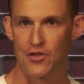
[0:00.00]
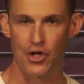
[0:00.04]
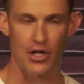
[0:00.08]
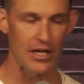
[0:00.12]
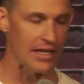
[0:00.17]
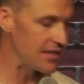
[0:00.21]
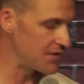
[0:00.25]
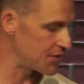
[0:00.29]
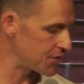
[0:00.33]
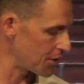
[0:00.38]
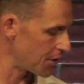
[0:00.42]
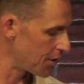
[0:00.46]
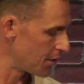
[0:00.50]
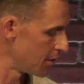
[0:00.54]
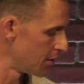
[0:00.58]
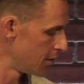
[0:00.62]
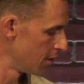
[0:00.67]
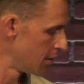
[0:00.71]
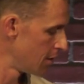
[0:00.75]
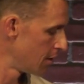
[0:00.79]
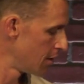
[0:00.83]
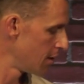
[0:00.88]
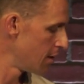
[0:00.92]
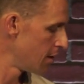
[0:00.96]
Easter.
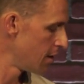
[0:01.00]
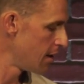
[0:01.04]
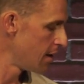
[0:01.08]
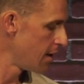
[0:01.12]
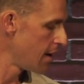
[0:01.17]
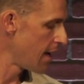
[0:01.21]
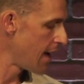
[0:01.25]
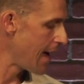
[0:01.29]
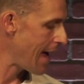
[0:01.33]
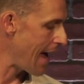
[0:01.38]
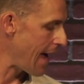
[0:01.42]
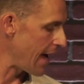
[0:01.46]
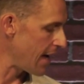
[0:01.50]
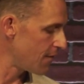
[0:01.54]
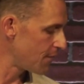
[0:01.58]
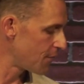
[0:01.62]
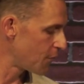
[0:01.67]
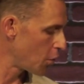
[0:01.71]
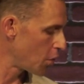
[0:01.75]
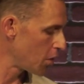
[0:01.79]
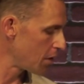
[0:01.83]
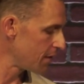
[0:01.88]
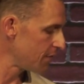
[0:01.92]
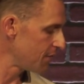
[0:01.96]

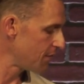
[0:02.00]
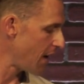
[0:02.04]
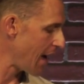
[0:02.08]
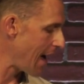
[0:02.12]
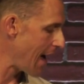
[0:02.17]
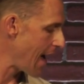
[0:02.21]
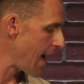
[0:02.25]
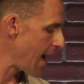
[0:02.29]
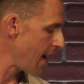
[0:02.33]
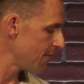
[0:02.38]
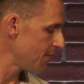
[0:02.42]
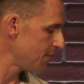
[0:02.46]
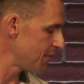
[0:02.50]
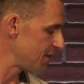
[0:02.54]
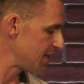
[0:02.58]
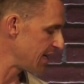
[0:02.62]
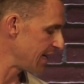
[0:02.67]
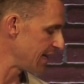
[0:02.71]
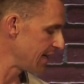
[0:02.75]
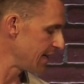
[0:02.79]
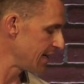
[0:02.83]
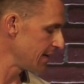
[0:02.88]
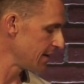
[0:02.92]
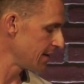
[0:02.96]
8:45,
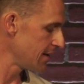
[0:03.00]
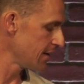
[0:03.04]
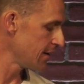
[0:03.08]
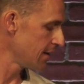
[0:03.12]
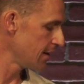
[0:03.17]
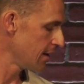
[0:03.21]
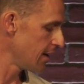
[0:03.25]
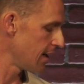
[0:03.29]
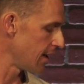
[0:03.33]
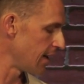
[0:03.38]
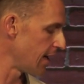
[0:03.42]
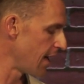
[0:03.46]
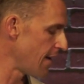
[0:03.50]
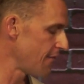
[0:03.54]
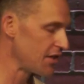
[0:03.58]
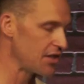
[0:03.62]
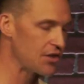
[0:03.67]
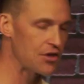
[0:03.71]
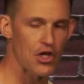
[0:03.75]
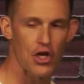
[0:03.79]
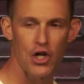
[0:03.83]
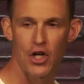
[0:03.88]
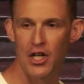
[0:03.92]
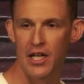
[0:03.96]
10,
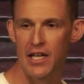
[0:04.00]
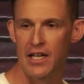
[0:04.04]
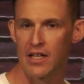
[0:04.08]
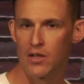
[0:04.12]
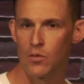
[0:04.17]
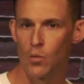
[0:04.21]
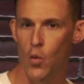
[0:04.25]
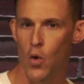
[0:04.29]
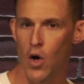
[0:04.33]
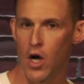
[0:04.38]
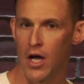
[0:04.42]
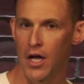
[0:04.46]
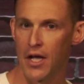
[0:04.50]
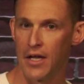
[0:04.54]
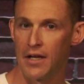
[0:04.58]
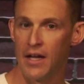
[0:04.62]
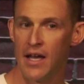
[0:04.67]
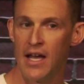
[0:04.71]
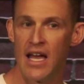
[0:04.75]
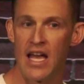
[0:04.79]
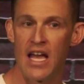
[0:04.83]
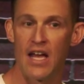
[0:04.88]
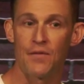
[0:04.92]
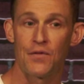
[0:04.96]
11:30 and 1.
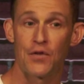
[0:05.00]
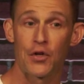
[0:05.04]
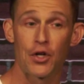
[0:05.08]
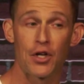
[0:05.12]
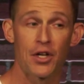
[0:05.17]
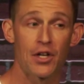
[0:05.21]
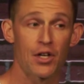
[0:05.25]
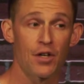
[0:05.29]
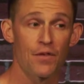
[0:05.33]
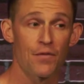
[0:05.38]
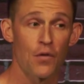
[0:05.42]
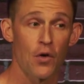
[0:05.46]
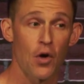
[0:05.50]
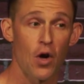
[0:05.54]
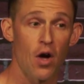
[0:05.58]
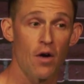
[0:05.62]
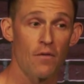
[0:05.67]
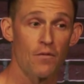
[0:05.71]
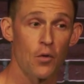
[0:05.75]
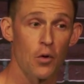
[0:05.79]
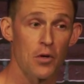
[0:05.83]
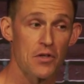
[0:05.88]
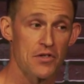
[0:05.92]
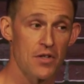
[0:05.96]
If you're here for all
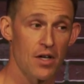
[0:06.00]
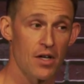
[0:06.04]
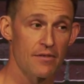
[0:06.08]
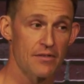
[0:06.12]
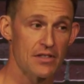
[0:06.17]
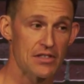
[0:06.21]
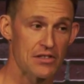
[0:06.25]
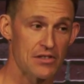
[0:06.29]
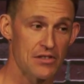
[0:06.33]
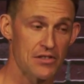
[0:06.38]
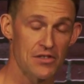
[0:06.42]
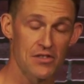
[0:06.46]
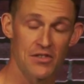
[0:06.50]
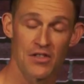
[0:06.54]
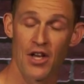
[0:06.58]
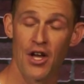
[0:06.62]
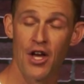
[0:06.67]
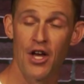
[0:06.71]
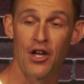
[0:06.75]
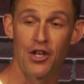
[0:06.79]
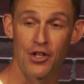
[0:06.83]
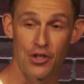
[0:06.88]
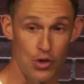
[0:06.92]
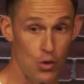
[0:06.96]
four services,
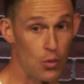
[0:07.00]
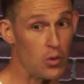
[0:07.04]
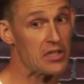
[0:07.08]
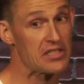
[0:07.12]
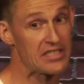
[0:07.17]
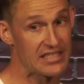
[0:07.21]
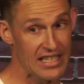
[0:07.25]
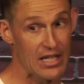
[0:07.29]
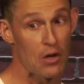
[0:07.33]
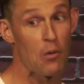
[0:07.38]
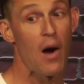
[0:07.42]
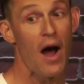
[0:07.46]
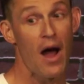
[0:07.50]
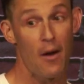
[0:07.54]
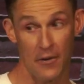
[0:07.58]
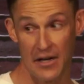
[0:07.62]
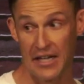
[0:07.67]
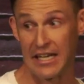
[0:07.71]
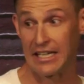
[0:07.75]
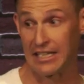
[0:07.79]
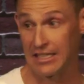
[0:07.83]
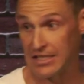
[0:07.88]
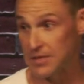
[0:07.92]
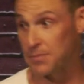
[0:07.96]
you will see why we
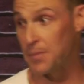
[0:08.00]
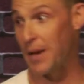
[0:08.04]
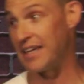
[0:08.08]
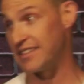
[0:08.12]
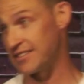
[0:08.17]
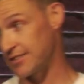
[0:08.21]
need to space